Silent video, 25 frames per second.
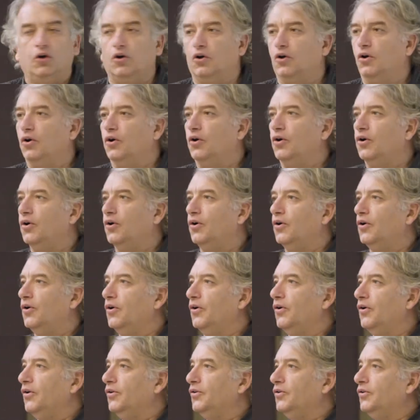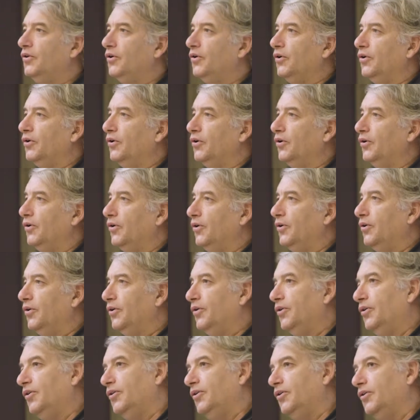the
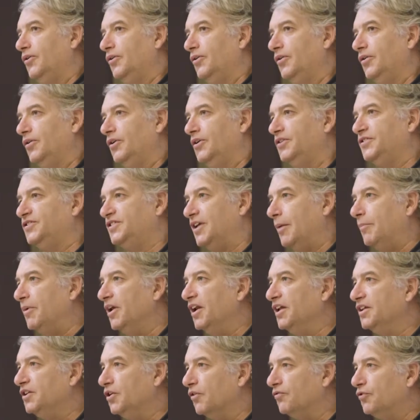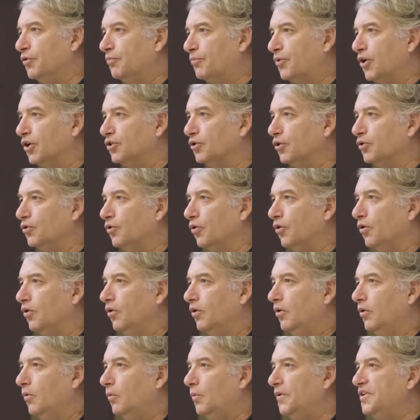stability of the
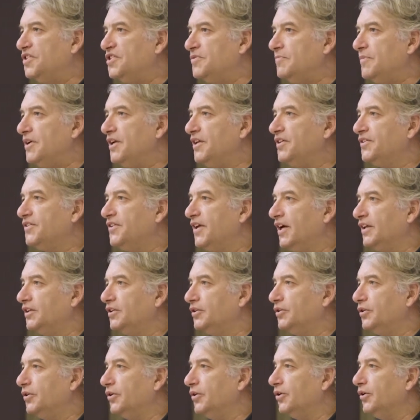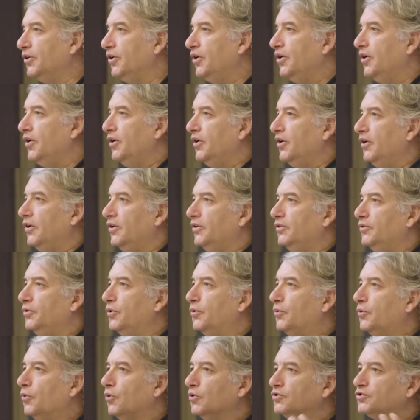protocol, which means that the
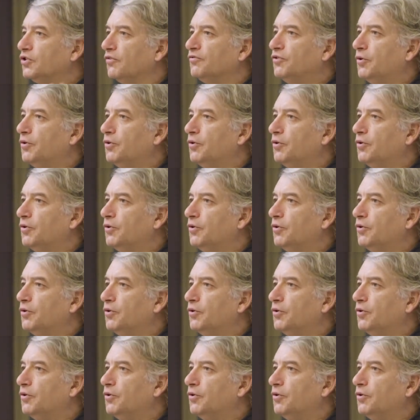rules of